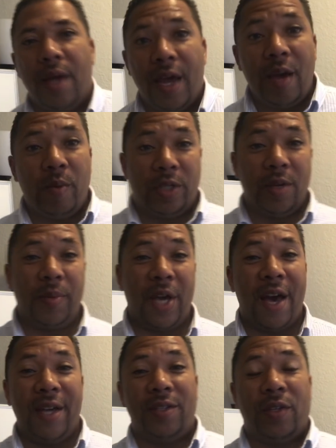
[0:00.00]
Hey, what's up
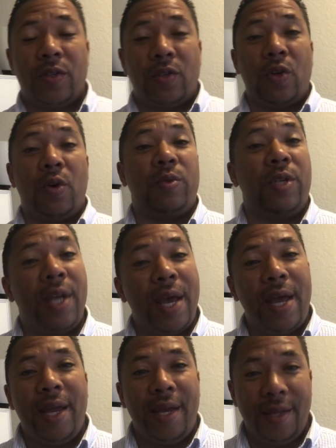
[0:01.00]
guys? So
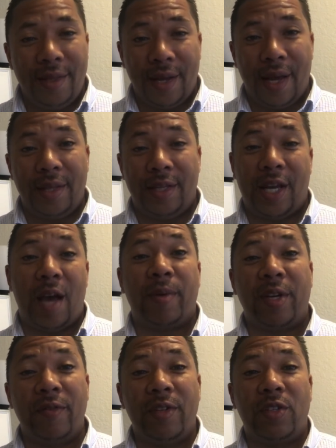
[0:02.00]
today, the
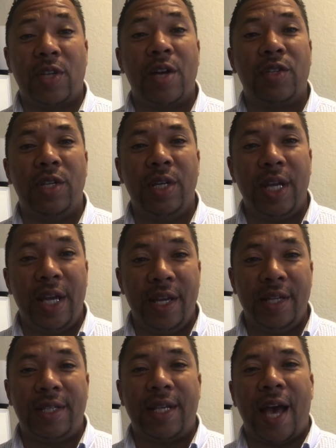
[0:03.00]
topic of discussion
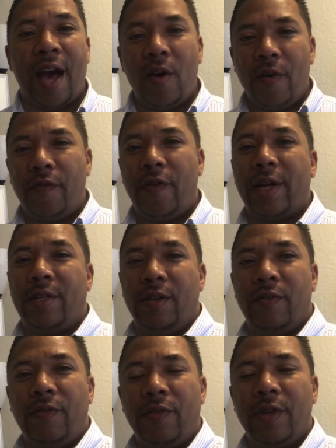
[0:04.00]
is how
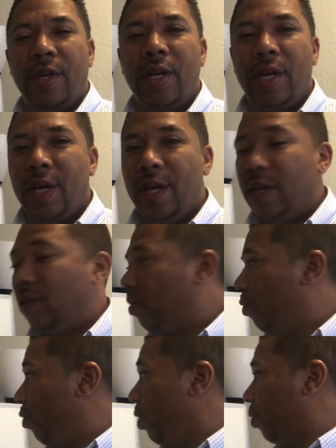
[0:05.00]
effective is
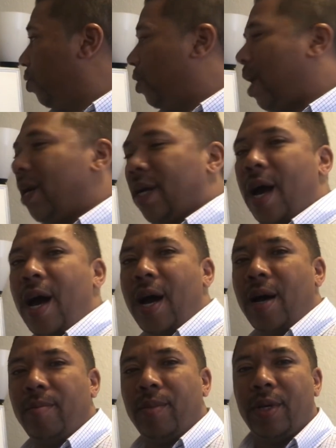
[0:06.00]

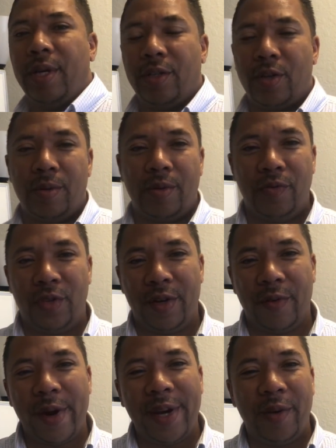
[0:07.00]
Realtor.com in terms of
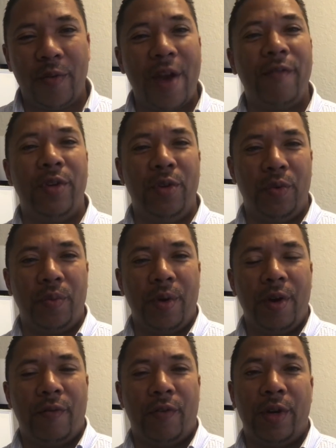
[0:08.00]
generating revenue
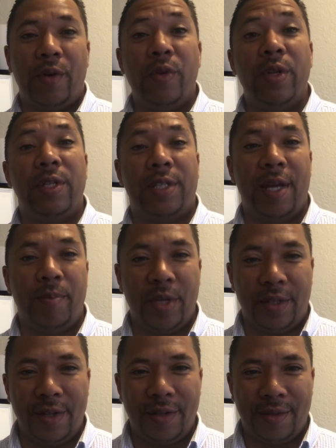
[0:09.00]
for your real estate
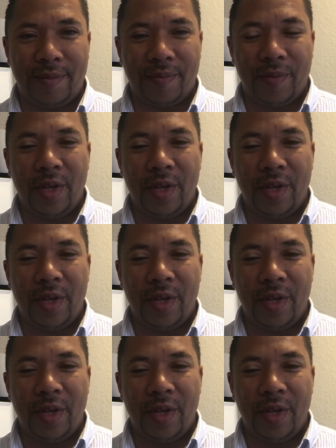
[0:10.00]
business.